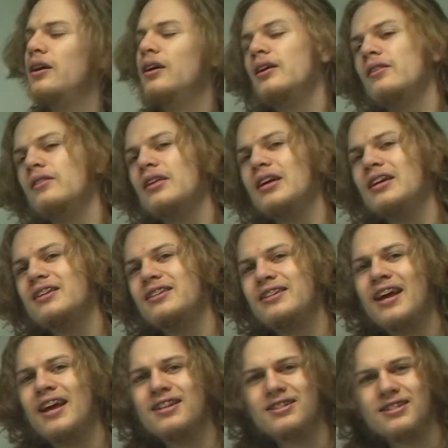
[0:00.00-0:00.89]
The
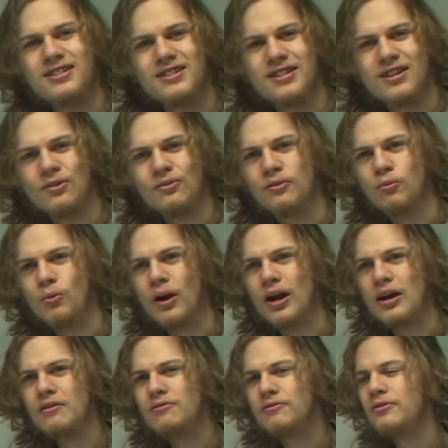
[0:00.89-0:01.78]
intensity of a
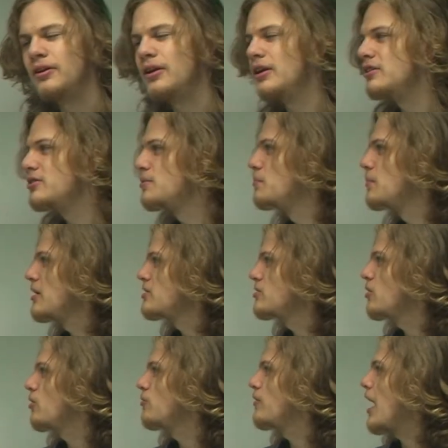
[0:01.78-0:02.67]
wave is a measure
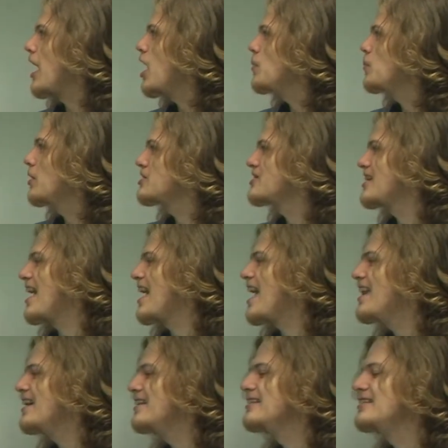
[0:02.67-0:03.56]
of how much
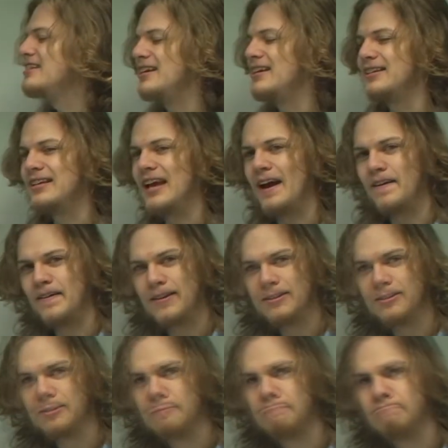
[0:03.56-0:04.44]
energy it
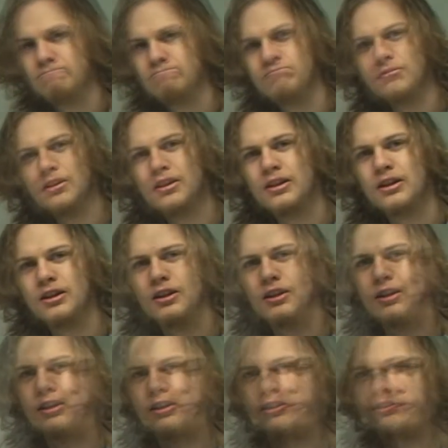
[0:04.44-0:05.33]
carries.
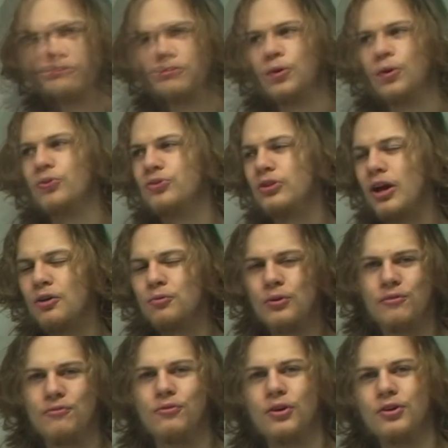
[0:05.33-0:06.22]
For a sound
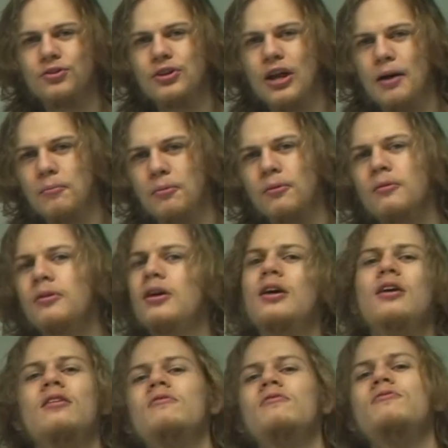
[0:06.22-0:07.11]
wave, for example,
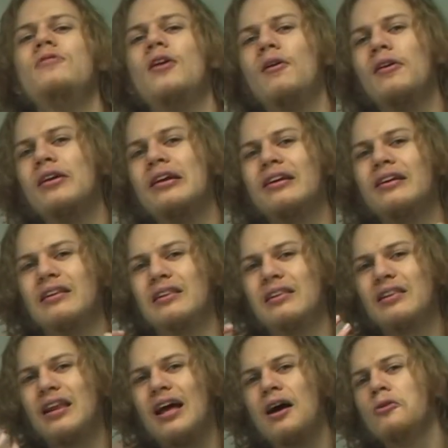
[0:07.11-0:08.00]
very
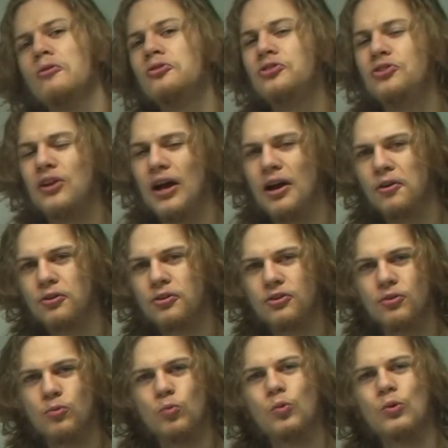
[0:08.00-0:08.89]
loud sounds
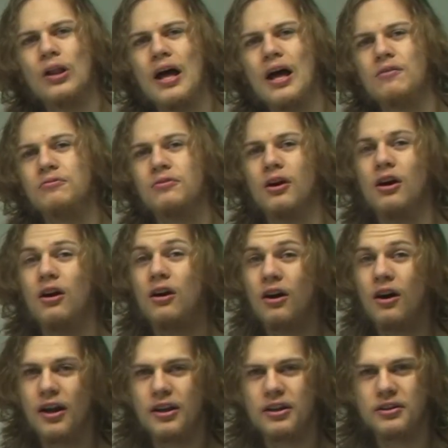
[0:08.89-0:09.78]
will have a
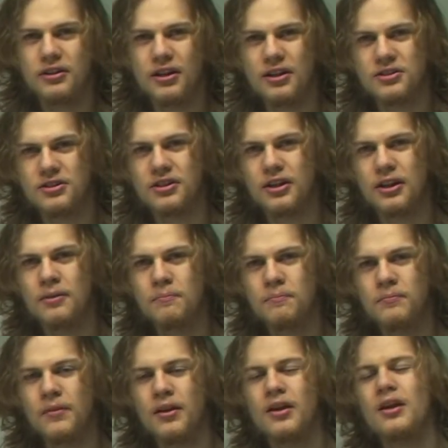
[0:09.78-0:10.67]
high intensity,
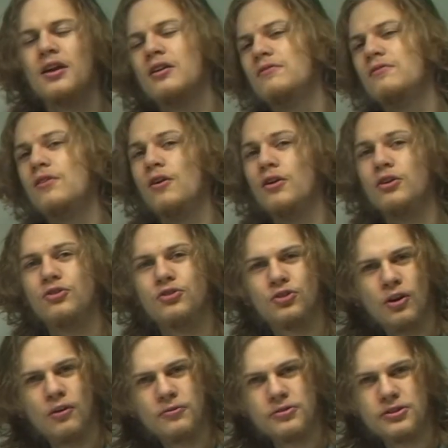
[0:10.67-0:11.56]
very
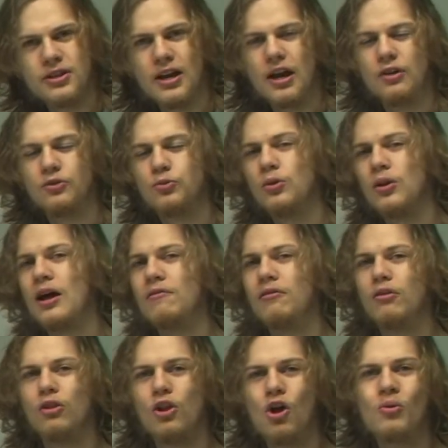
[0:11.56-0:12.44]
soft sounds will have a
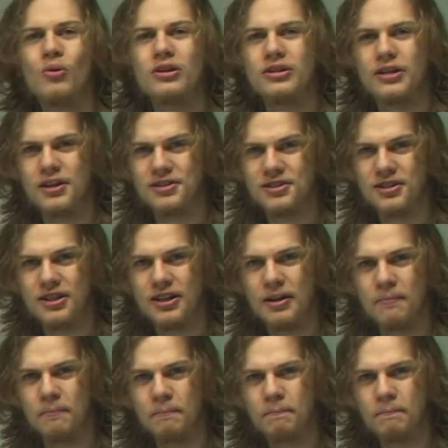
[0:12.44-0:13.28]
low intensity.